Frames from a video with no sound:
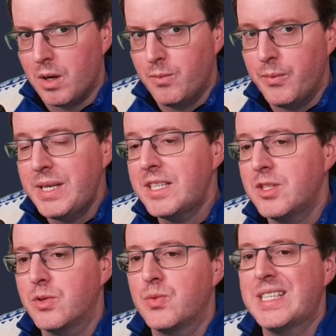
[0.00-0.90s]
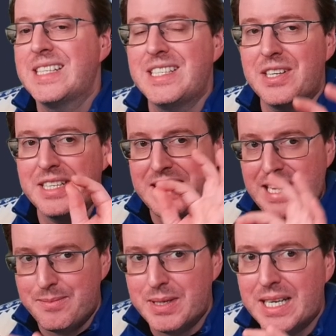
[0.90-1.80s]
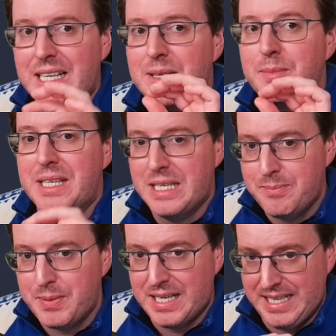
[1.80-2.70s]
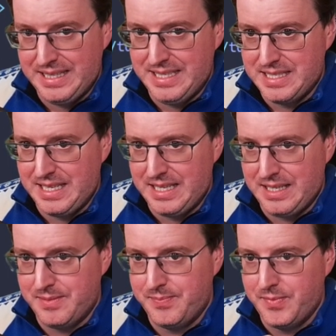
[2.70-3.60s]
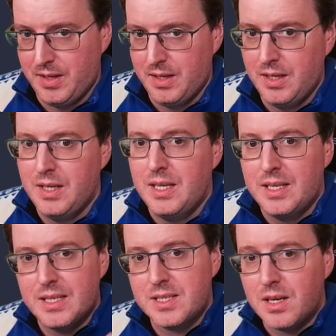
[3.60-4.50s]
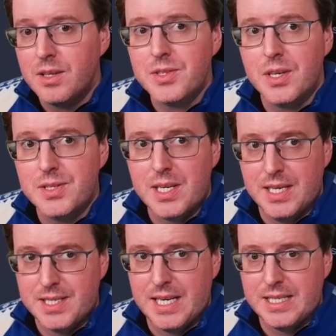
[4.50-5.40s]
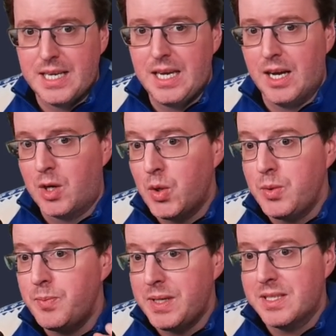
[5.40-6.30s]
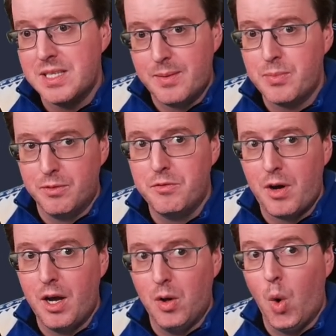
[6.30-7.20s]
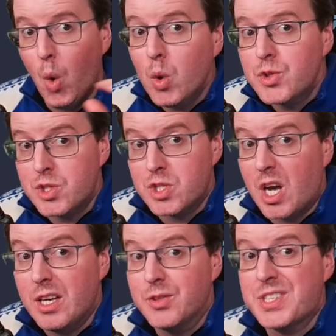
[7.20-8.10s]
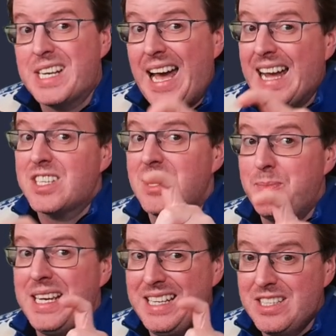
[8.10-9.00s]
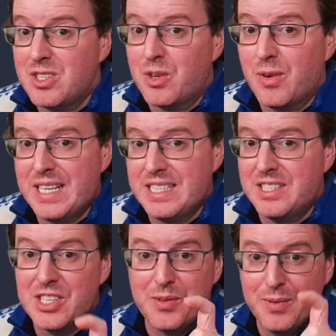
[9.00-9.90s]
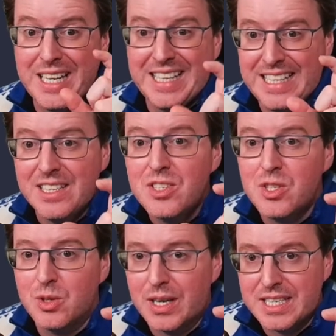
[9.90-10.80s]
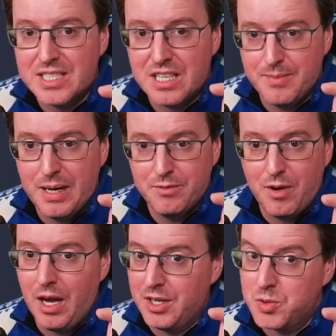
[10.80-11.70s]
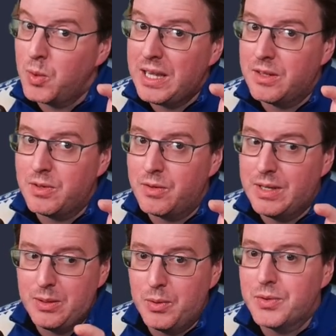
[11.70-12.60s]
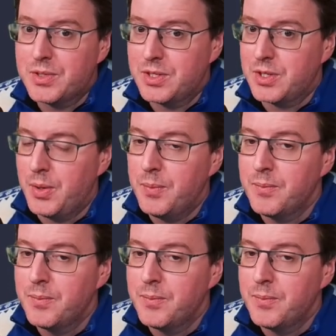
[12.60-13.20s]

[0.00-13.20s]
And what we need to do is we need to dynamically manipulate this thing. Now the styles.css here could be a separate file, or styles can actually be integrated directly into your HTML file as well if you really wanted to.